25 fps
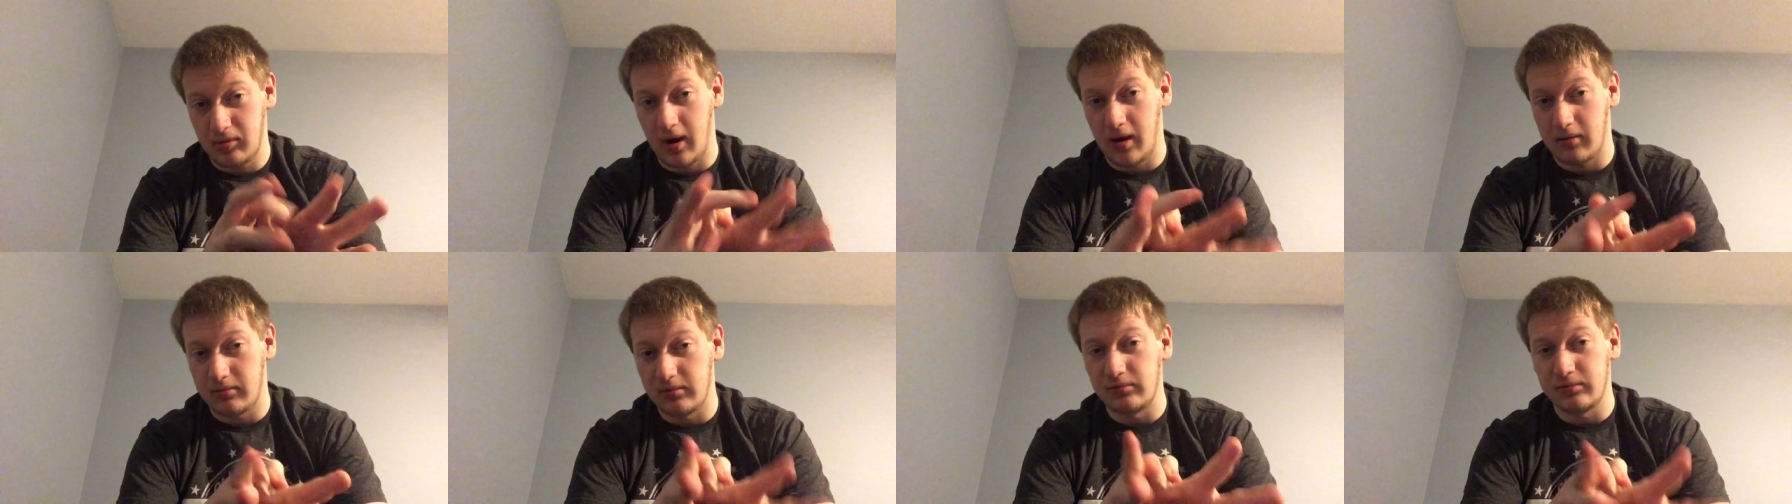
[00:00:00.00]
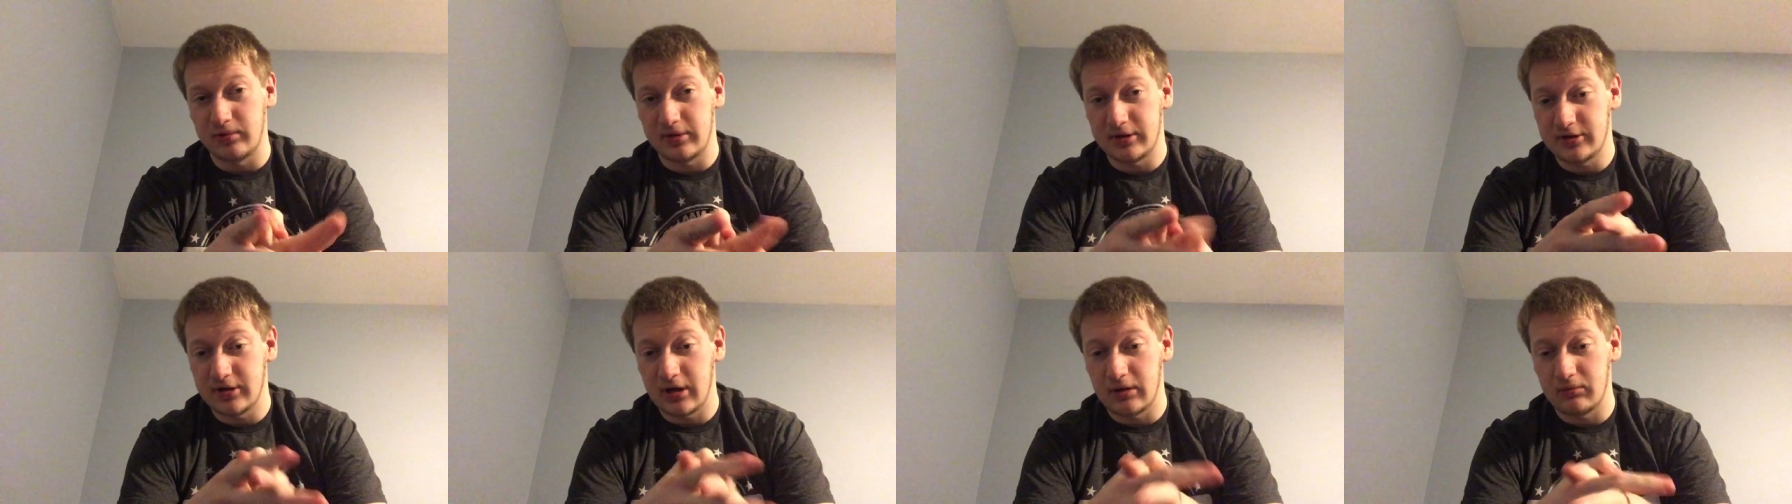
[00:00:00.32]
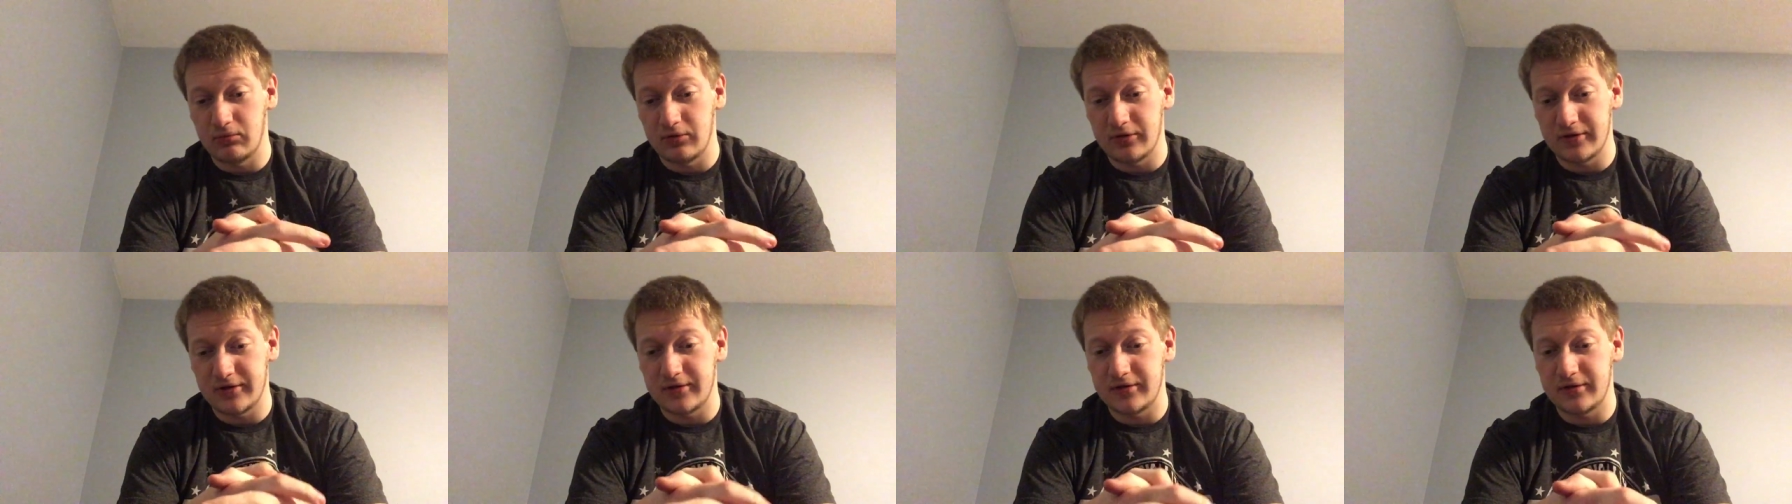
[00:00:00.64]
probably
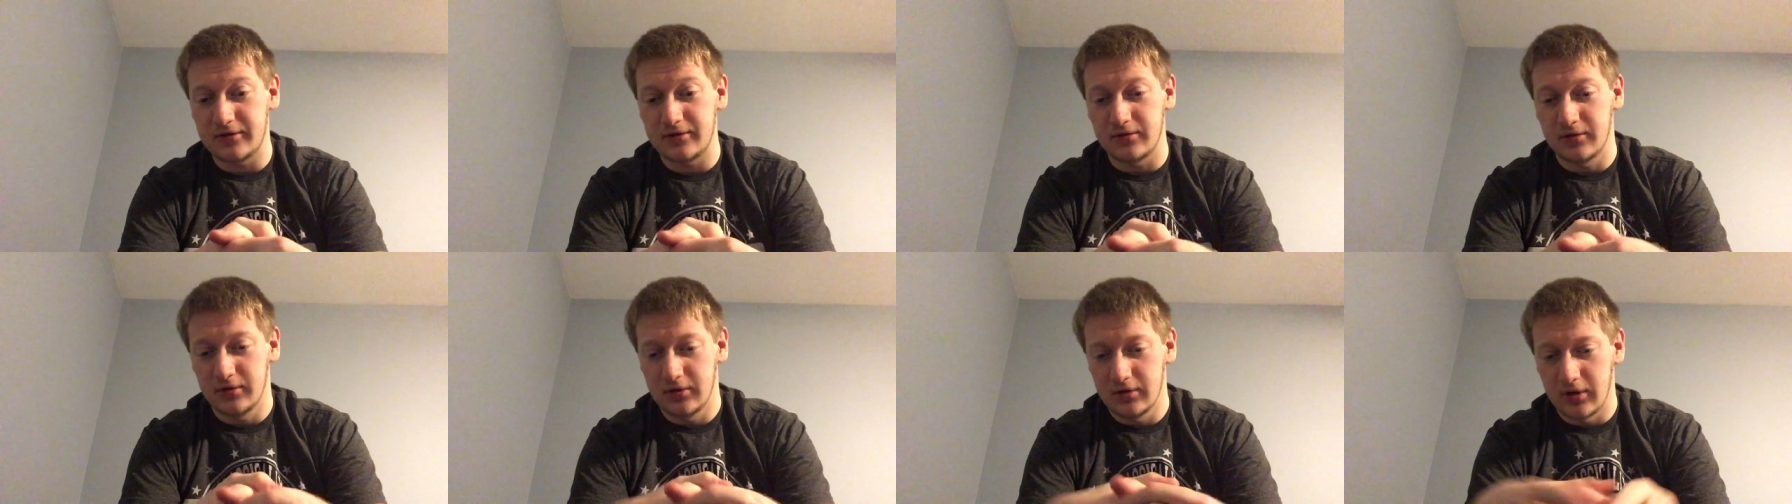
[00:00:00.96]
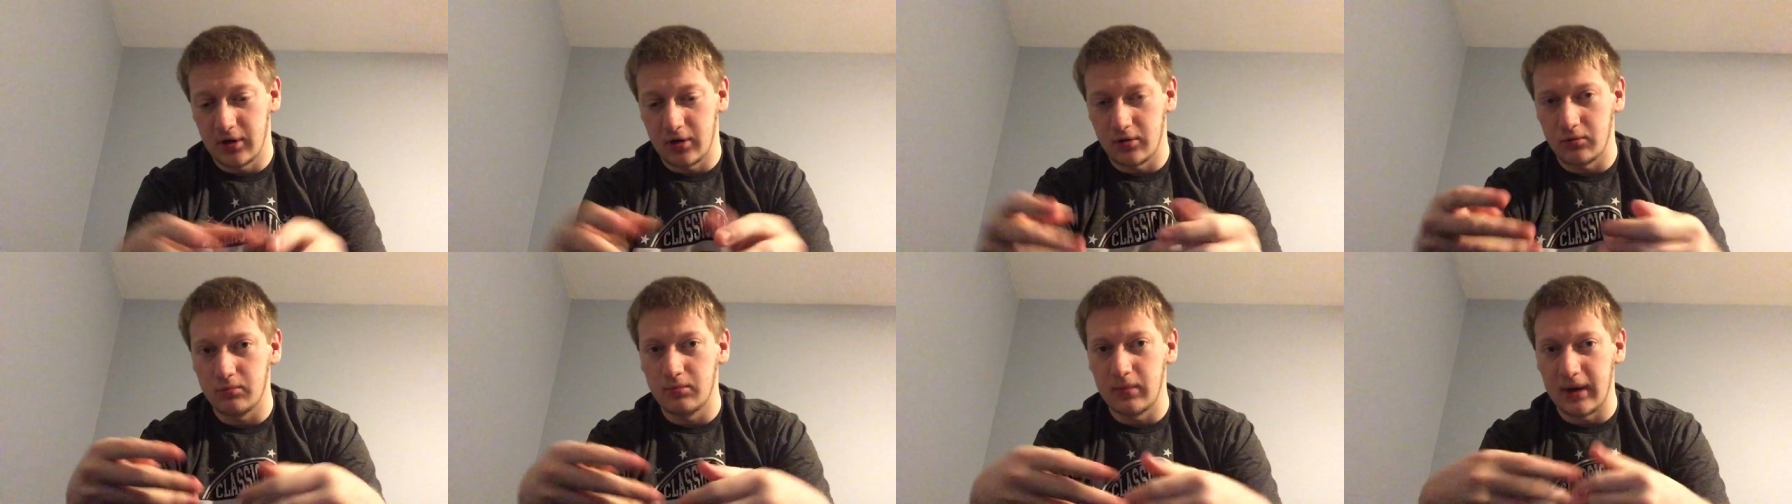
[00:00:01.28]
done with, you know,